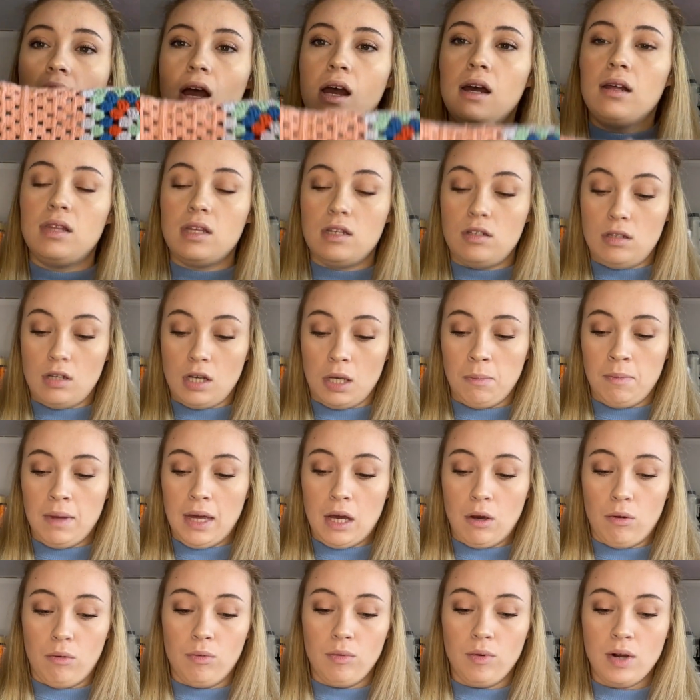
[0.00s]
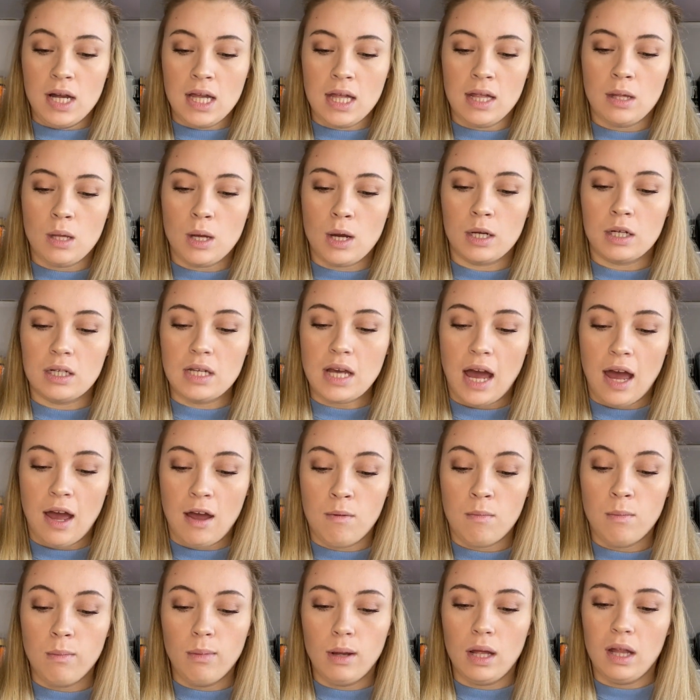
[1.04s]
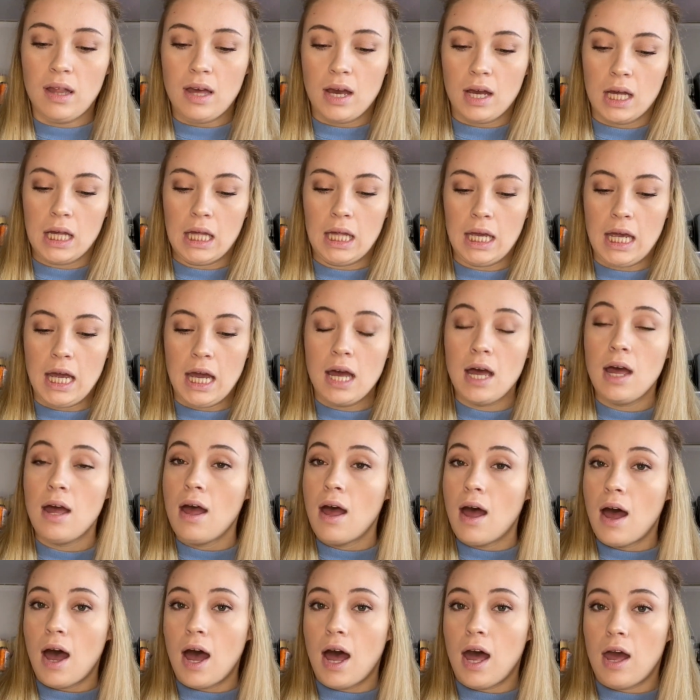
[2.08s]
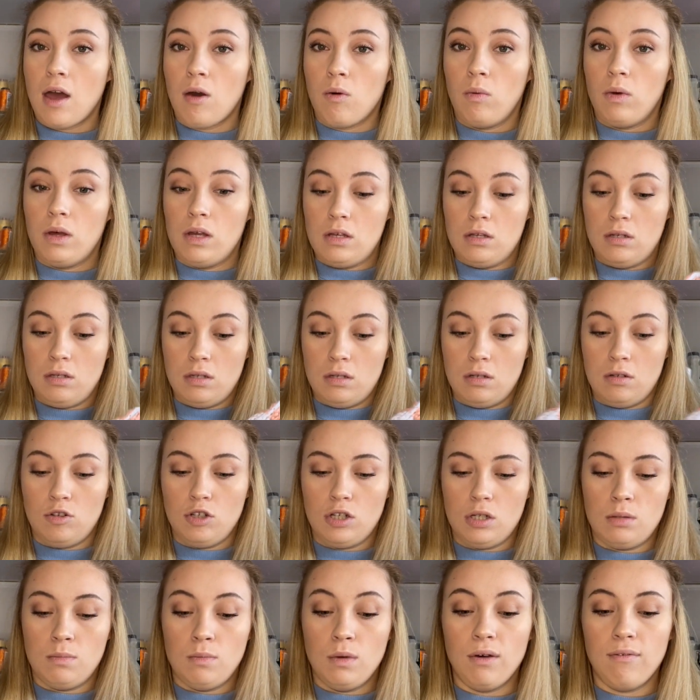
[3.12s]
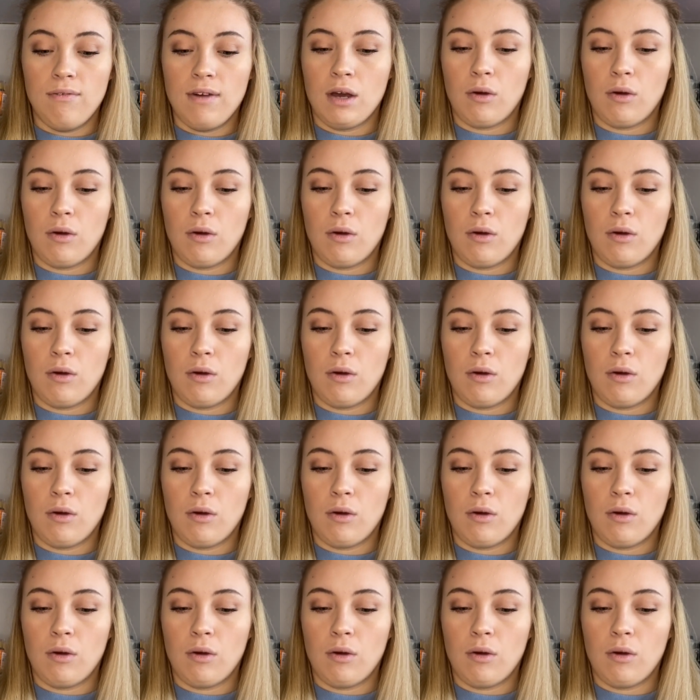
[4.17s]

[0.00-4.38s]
This took me a really long time, but luckily I was just moving